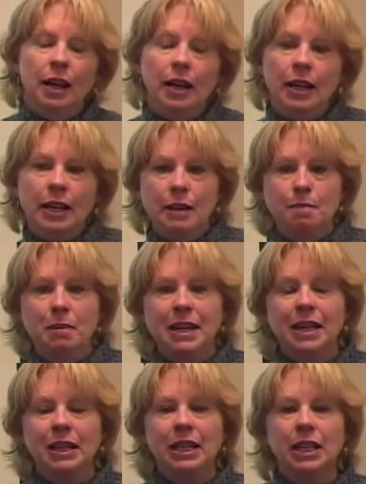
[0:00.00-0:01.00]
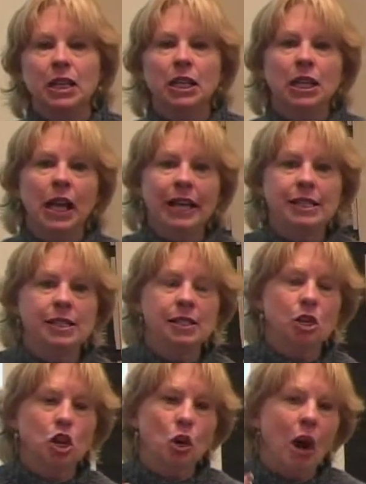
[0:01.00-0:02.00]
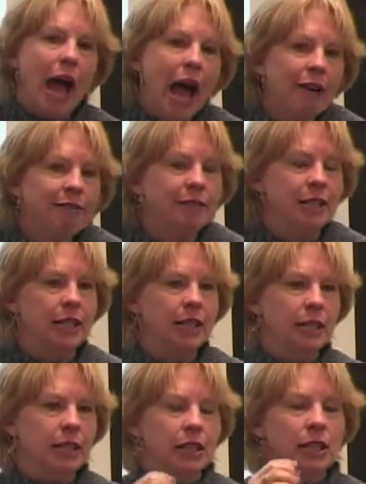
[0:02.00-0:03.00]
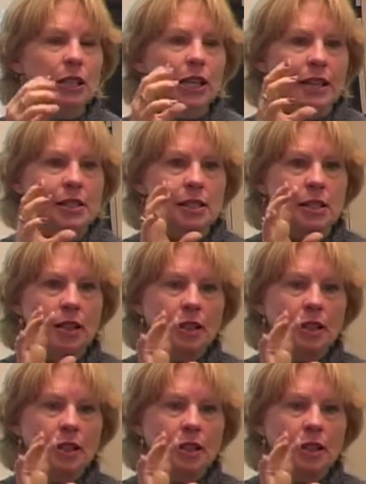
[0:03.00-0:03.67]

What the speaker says: can be a little less crafted and a little less